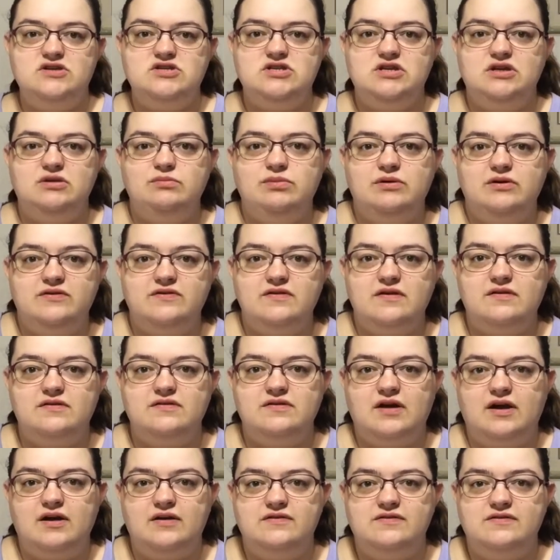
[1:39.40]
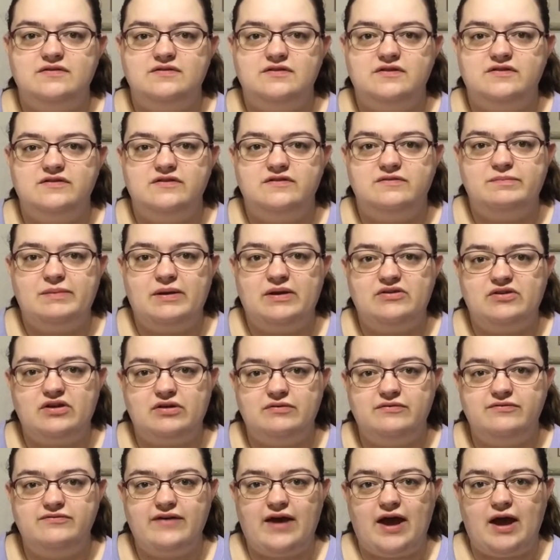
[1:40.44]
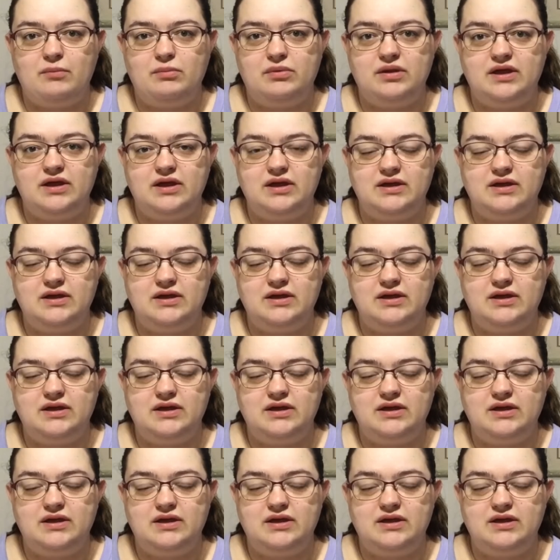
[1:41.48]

but also a chance just to spend time with family